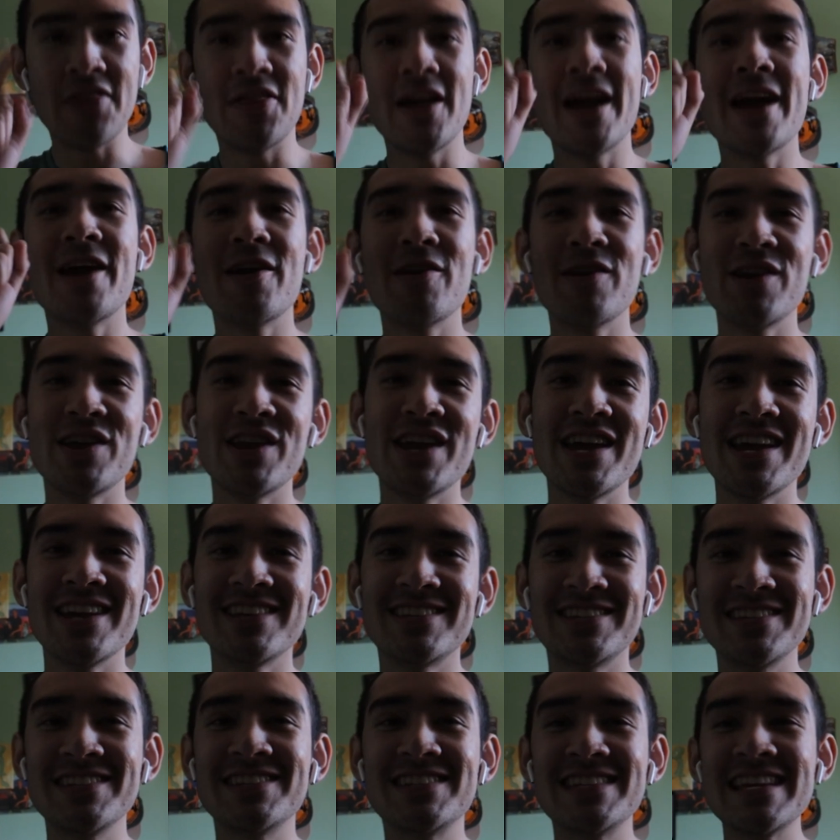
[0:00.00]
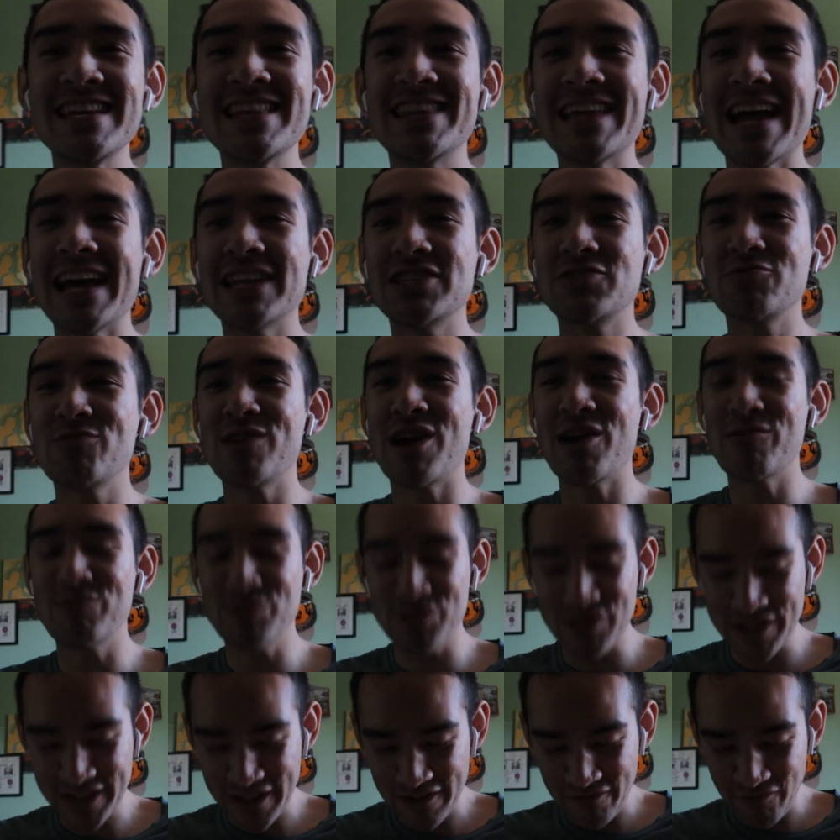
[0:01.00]
There it is. You see, that's what I
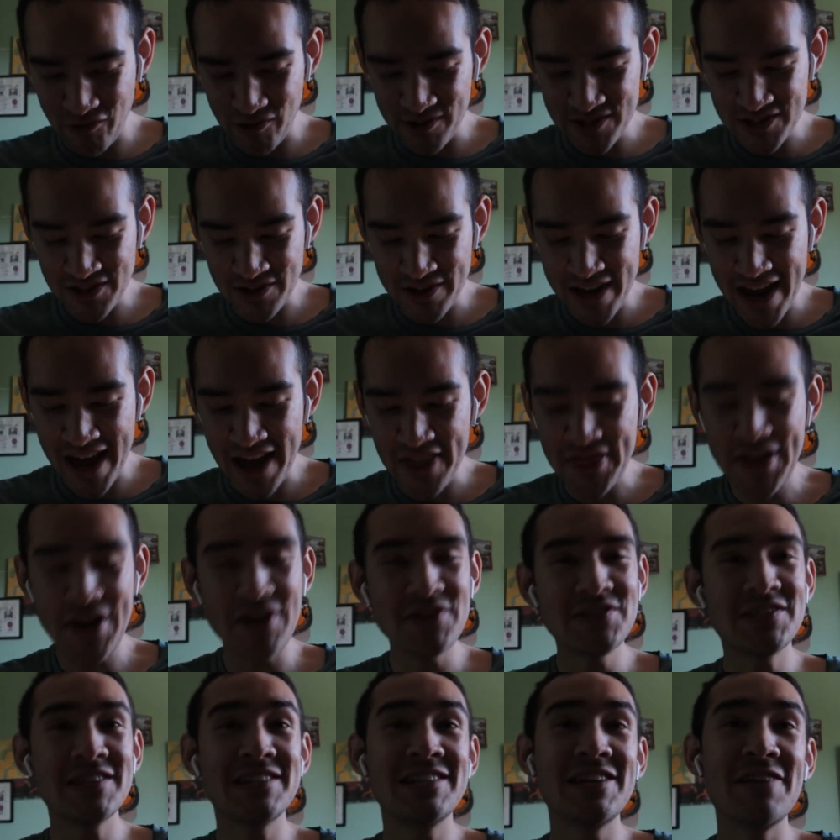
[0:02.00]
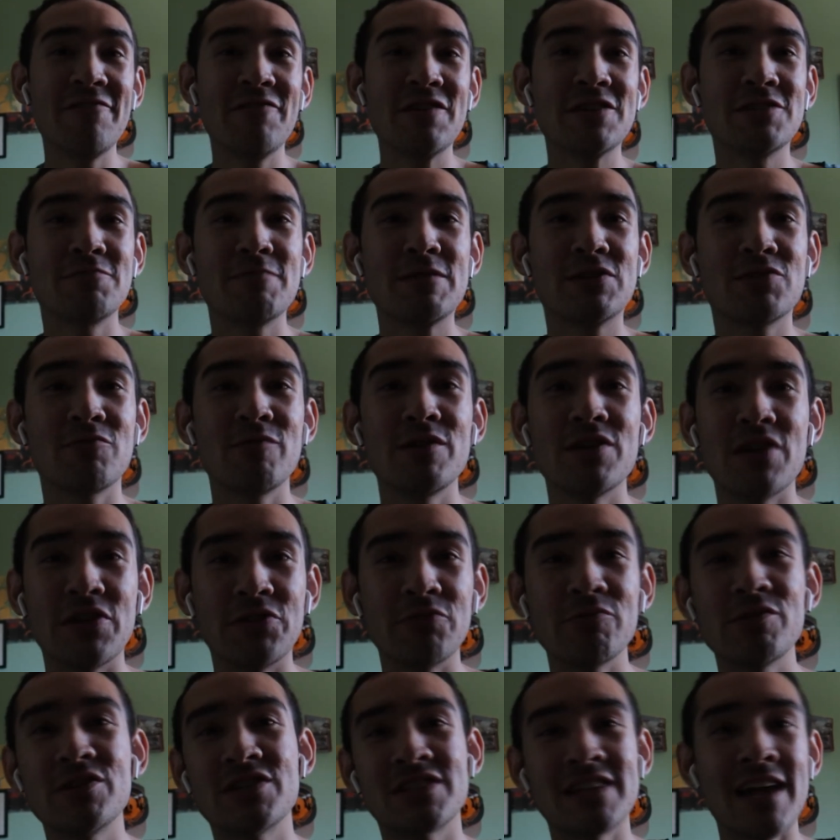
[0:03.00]
was looking for. So yeah, there's the difference between
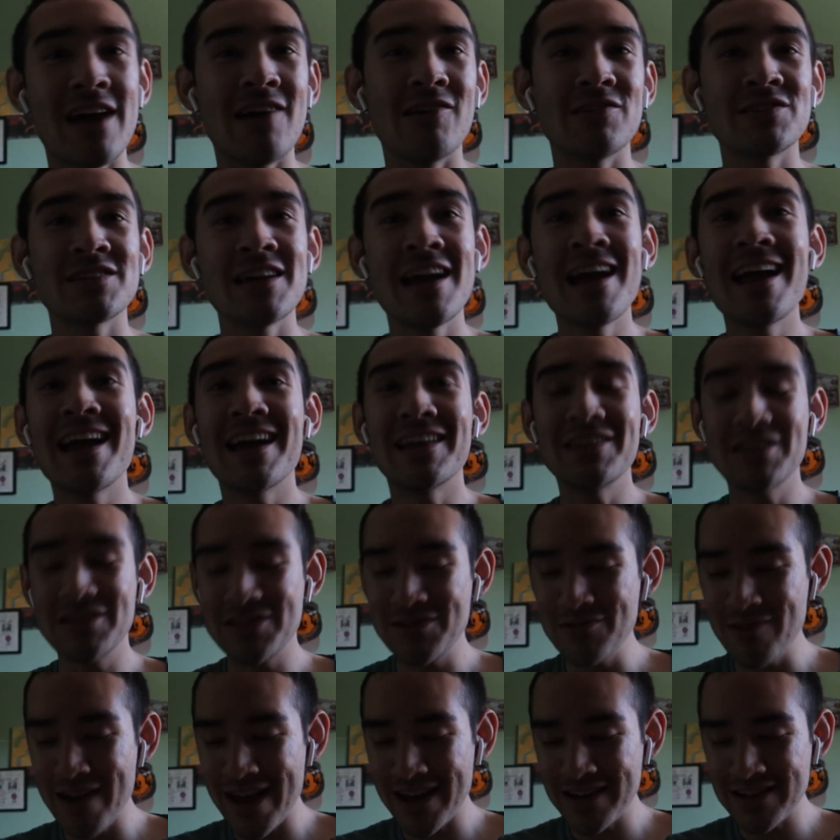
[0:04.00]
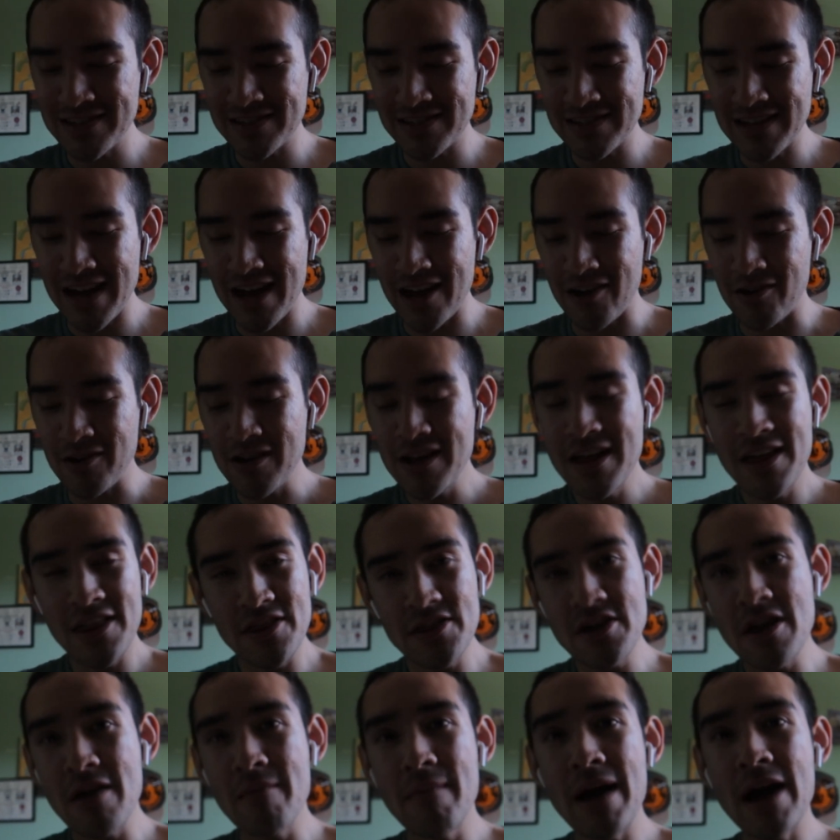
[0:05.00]
the 3 styles and the two-handed style.
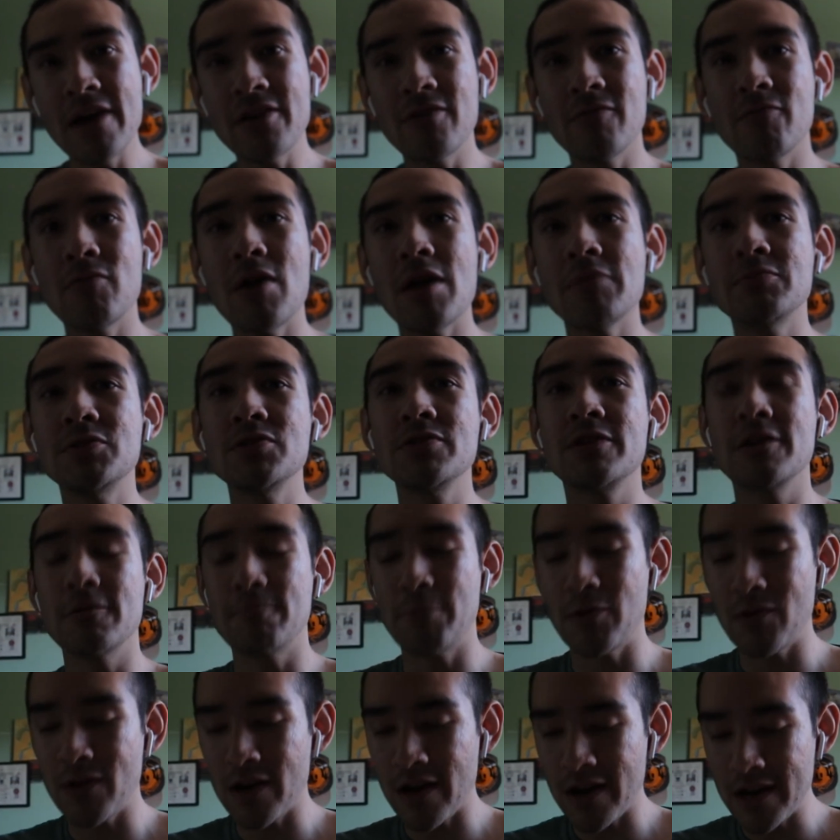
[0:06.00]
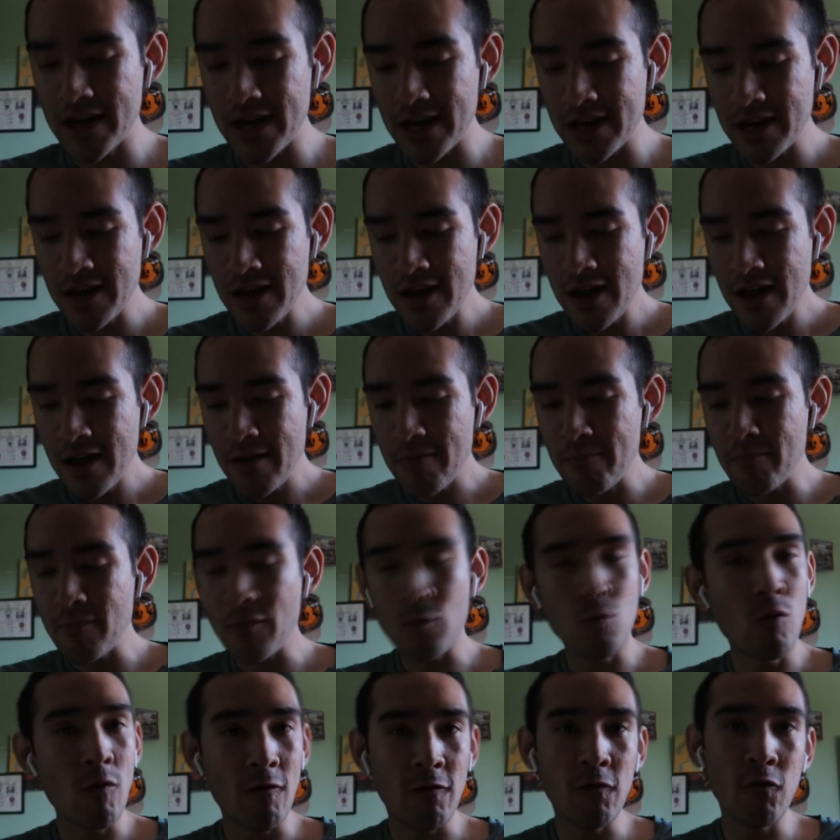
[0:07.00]
The amount of revs you could put on it
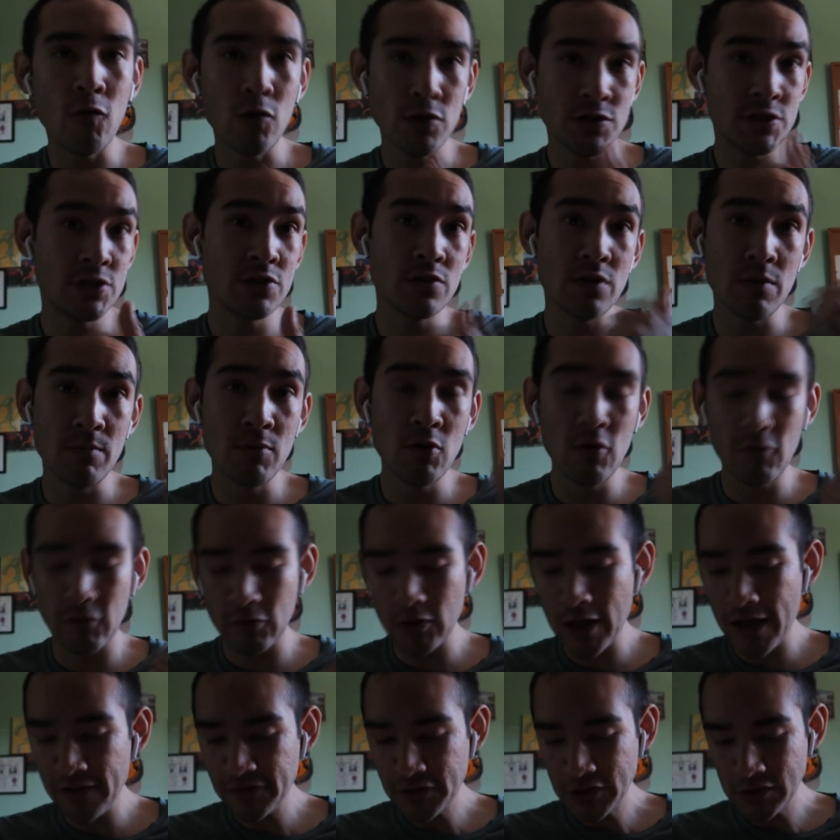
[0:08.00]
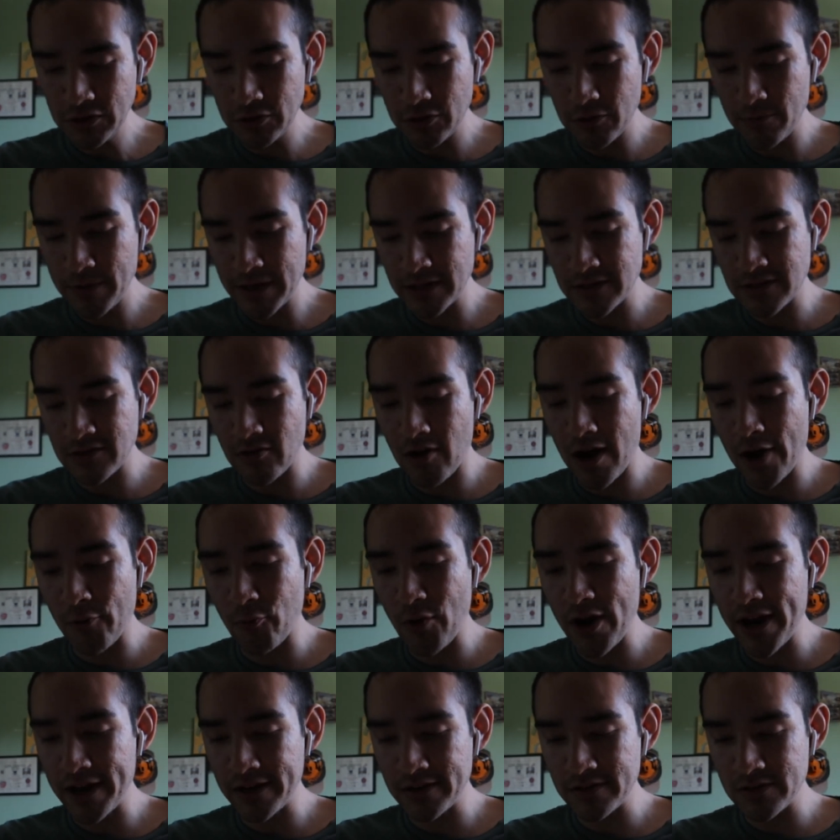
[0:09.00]
will force you to move left a little bit. So I
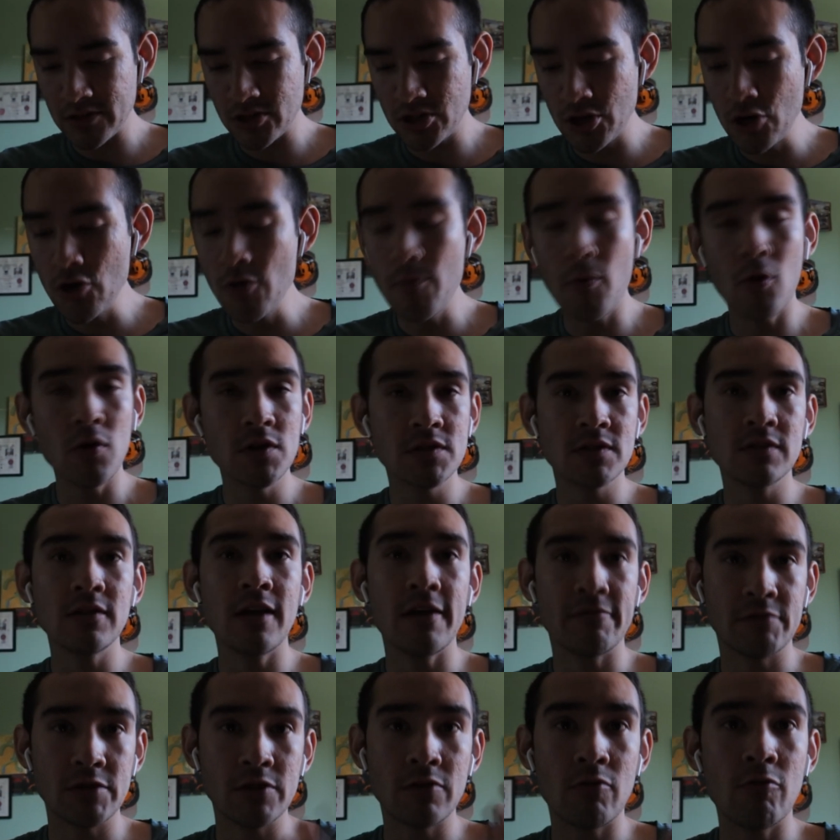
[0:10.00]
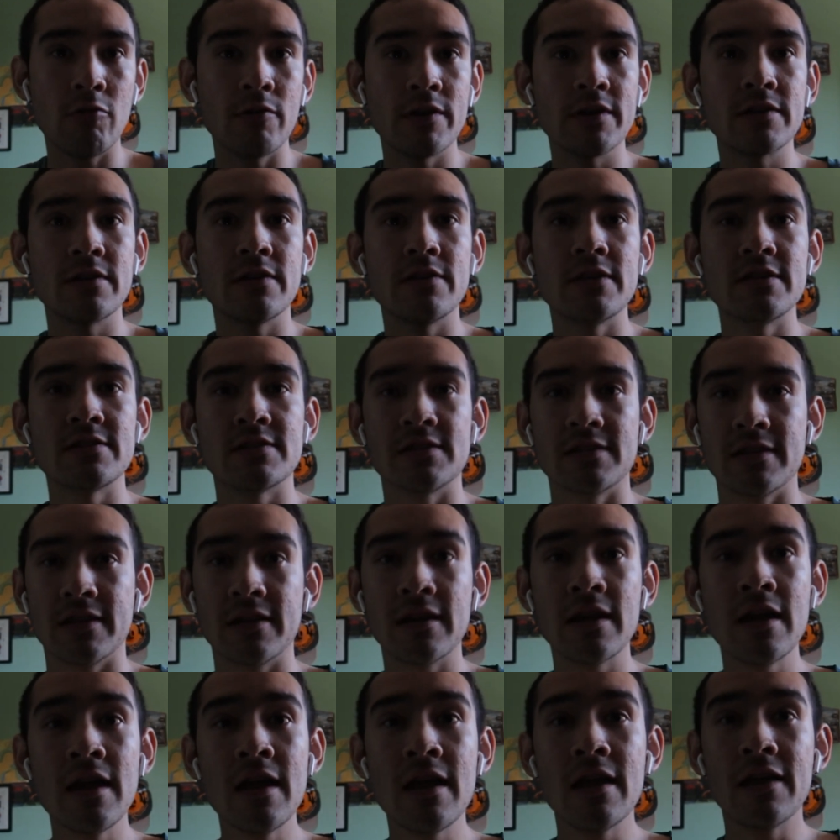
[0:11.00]
went 2 boards left according to this
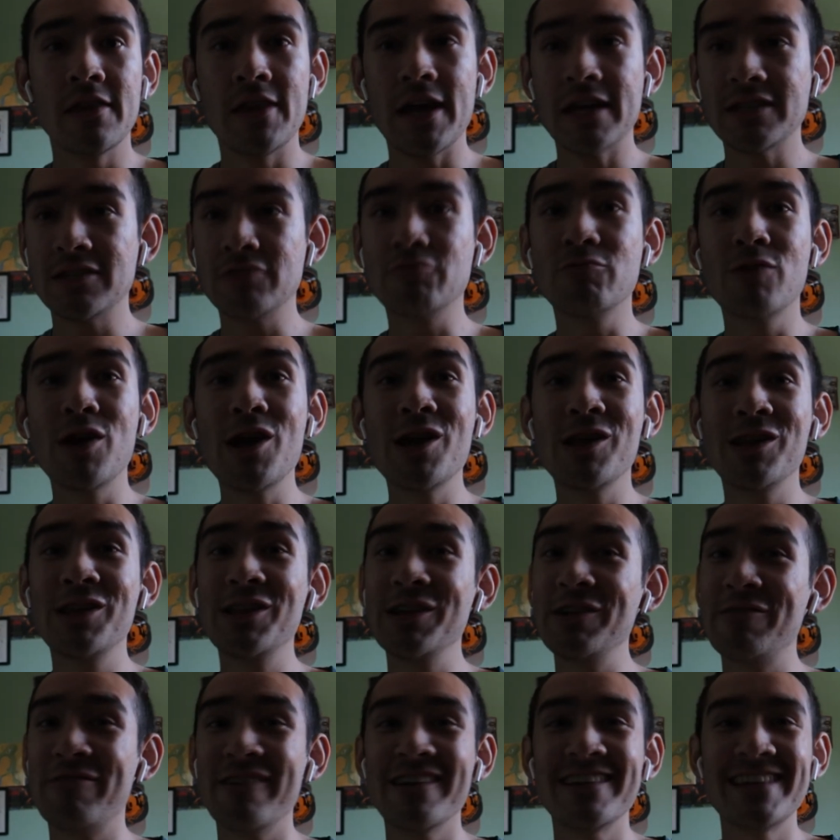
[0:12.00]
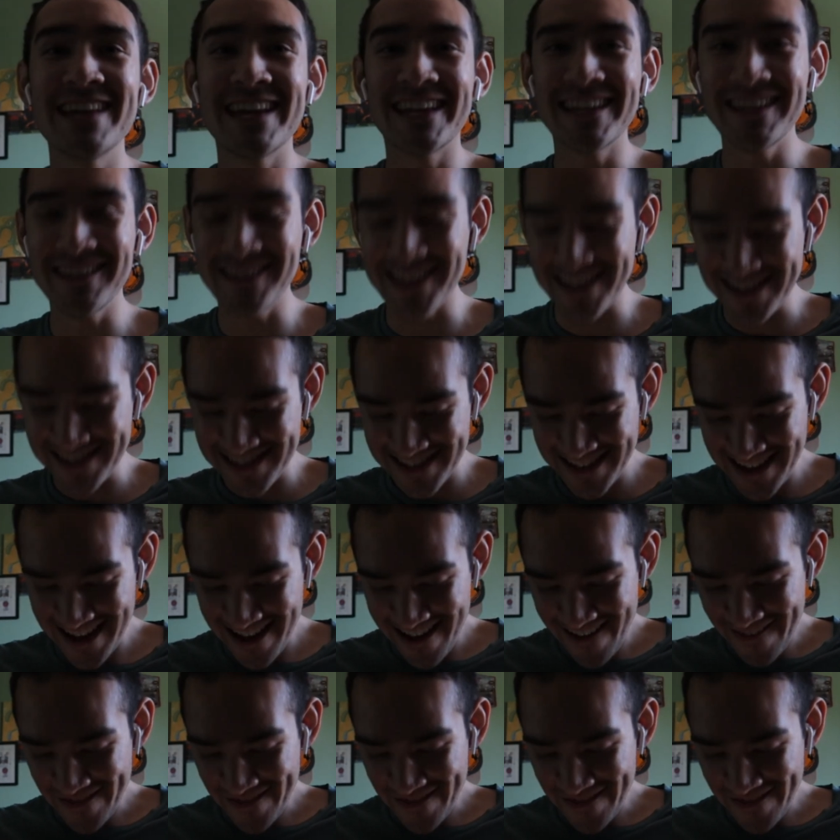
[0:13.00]
thing. That's really ridiculous.